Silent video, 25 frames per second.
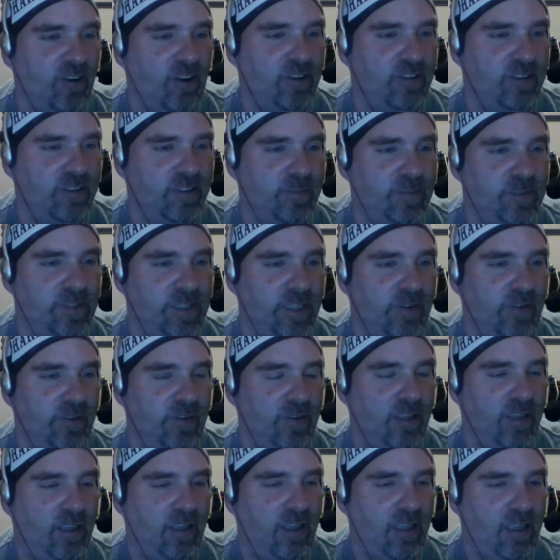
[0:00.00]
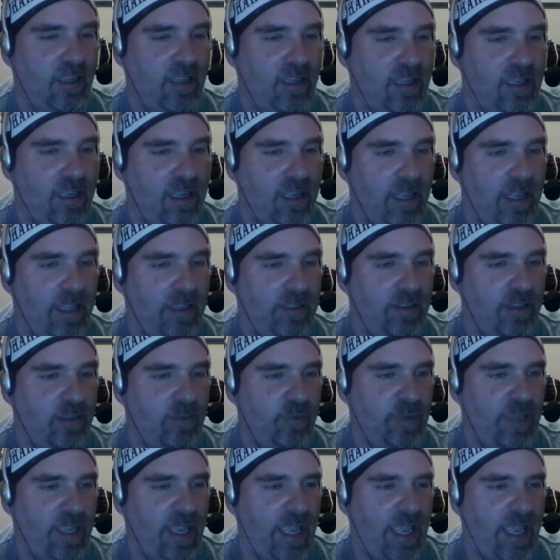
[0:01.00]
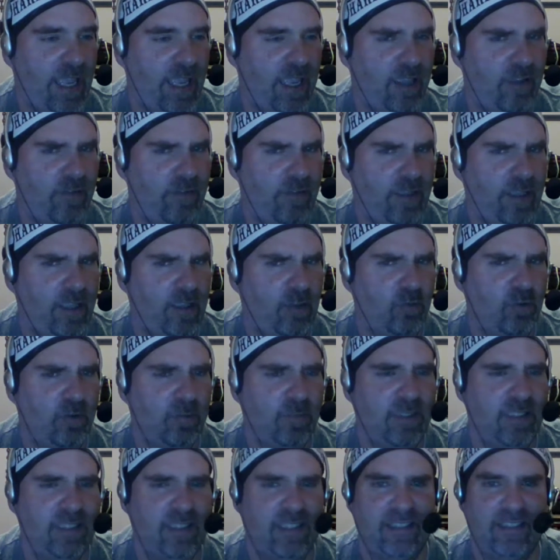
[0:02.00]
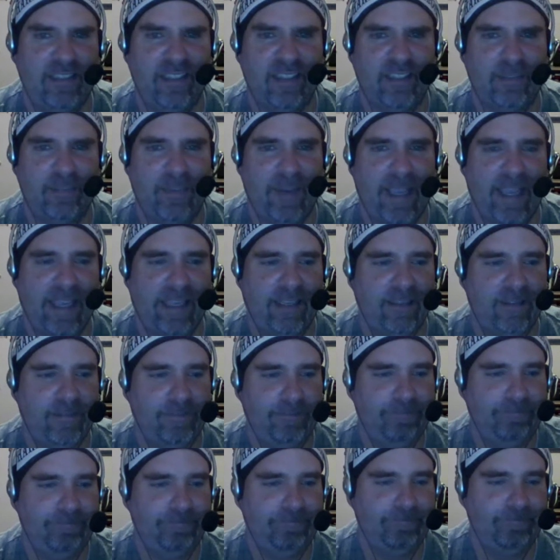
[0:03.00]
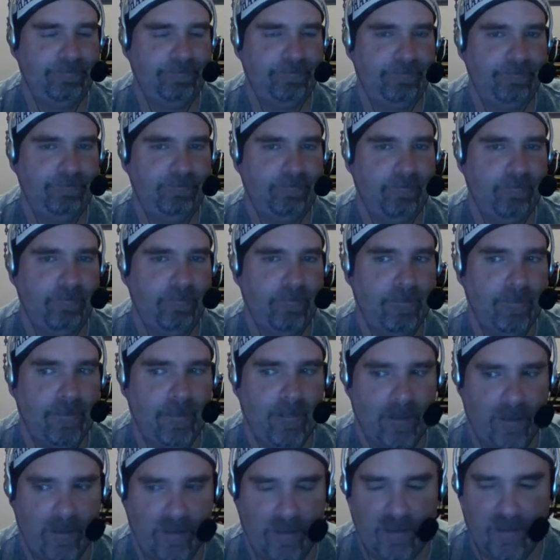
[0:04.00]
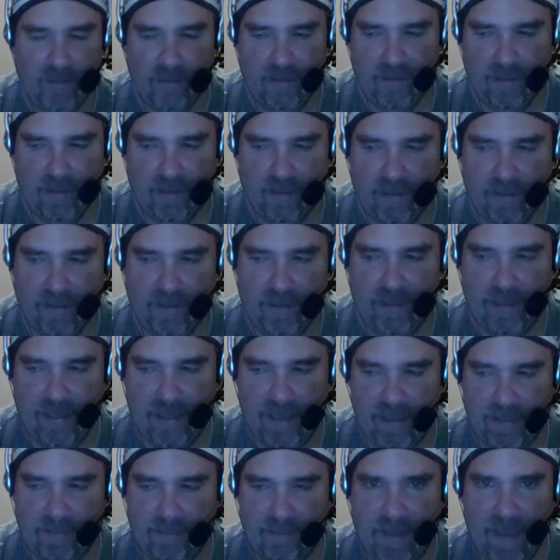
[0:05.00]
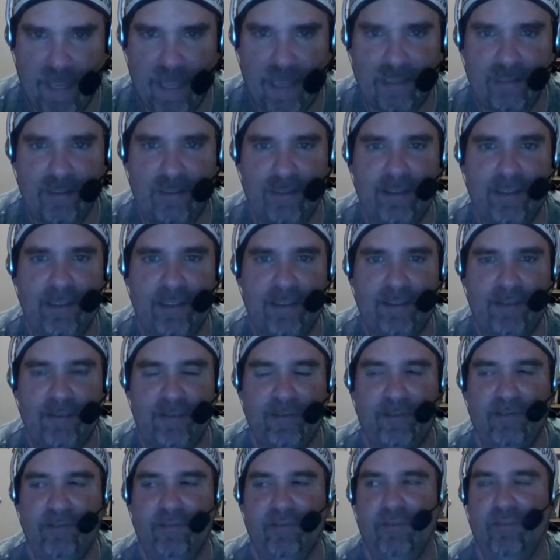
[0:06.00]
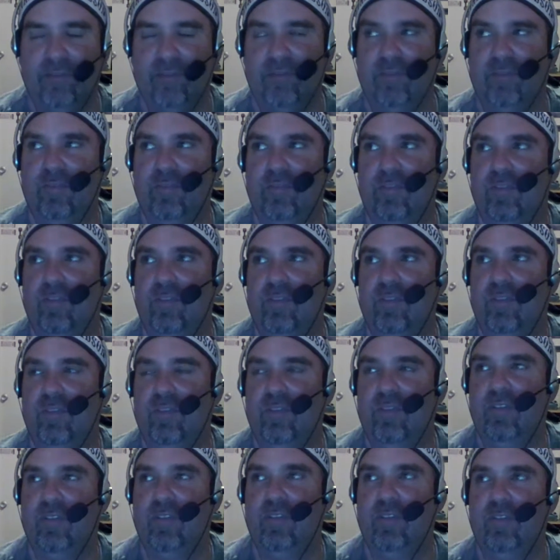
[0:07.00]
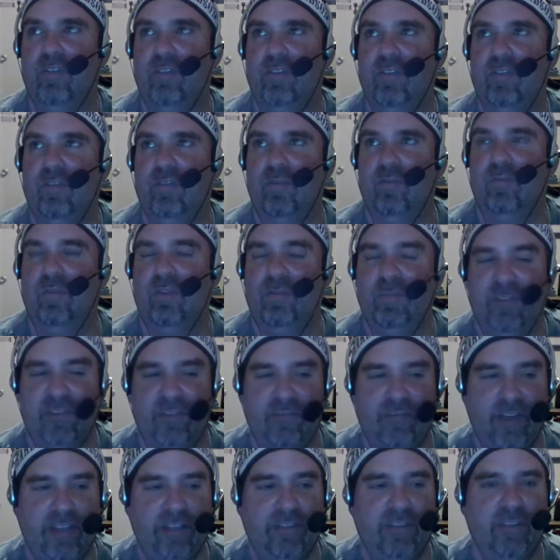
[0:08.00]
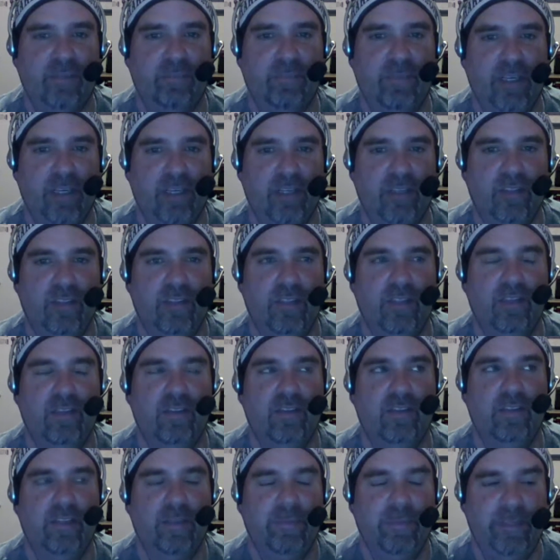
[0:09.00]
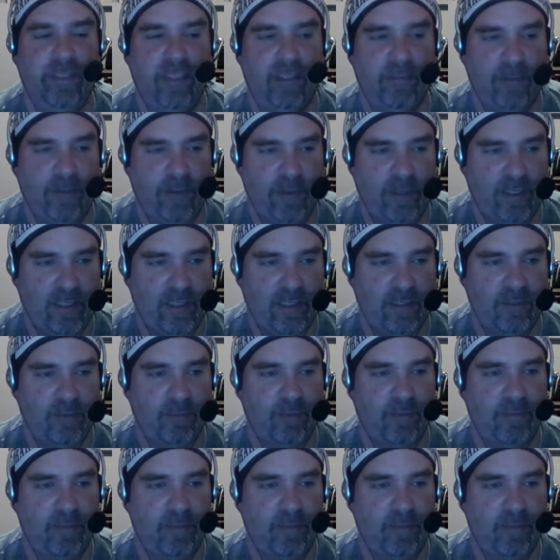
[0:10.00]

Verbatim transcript: and almost shoot because she's like, I did what they wanted me to do. Who's they, Bayley? Indeed.